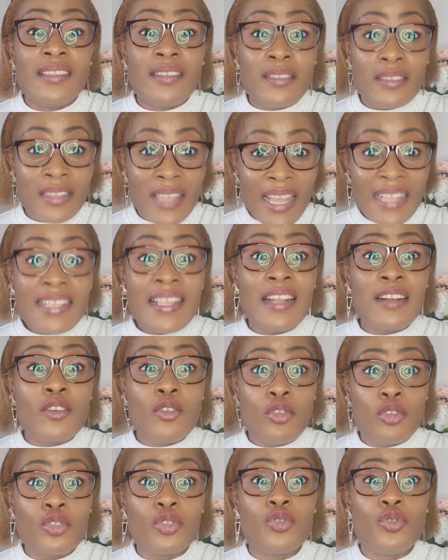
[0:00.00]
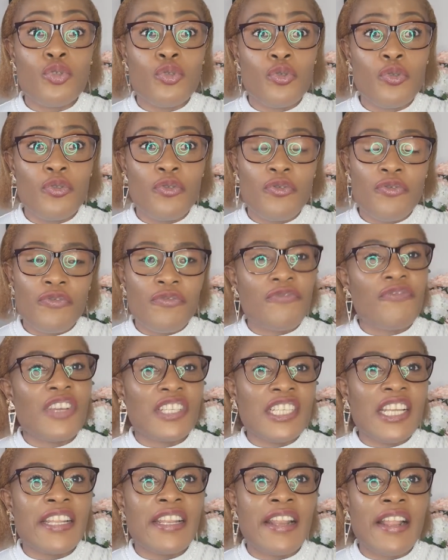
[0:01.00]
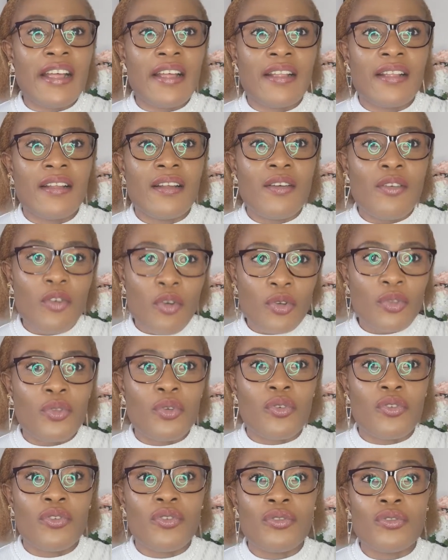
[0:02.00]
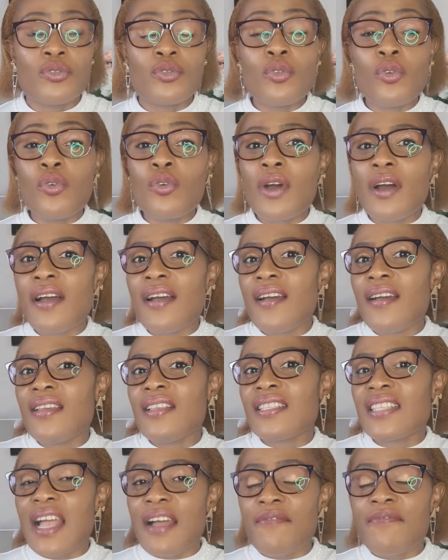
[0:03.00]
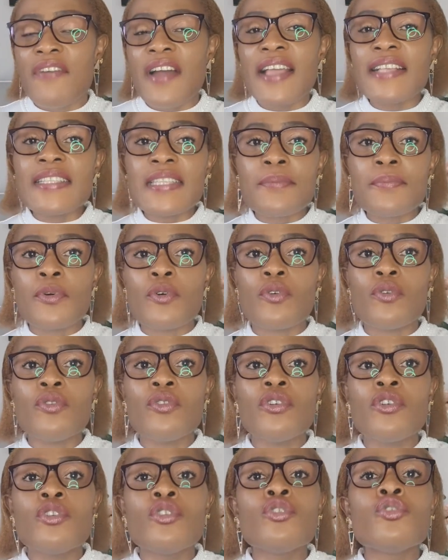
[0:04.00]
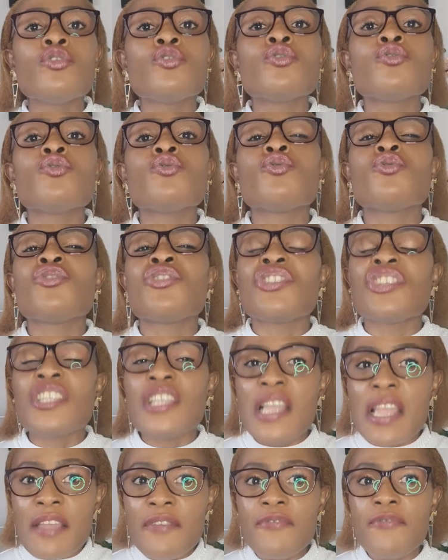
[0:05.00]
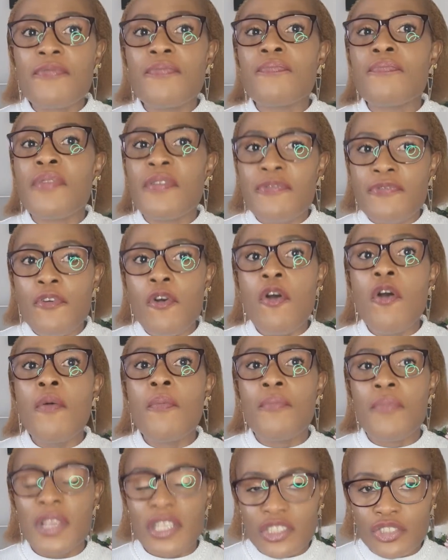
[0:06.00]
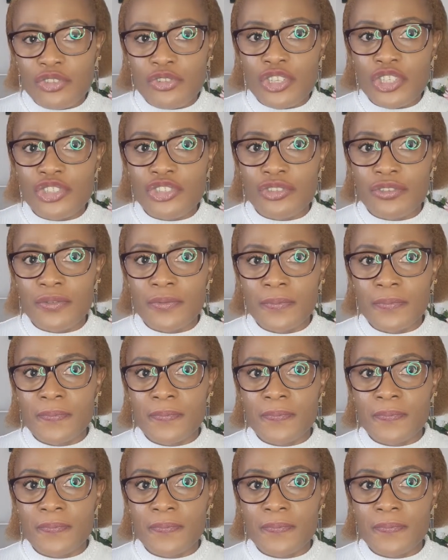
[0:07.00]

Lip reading: that can cause you vaginal odor. So it's advisable to shave before menstruation.